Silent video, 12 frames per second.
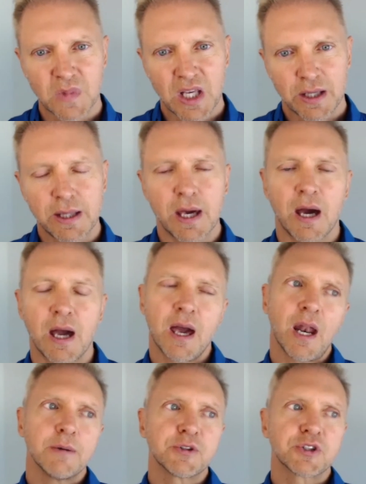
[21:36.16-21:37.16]
Yeah.
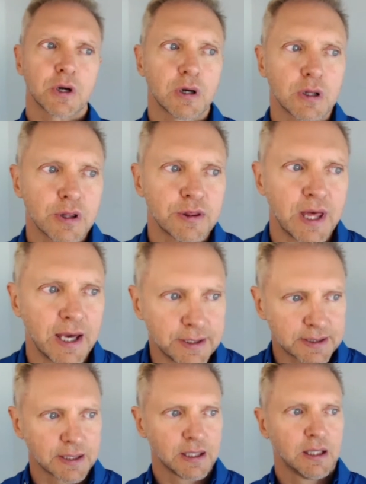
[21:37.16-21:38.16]
And I'm sure that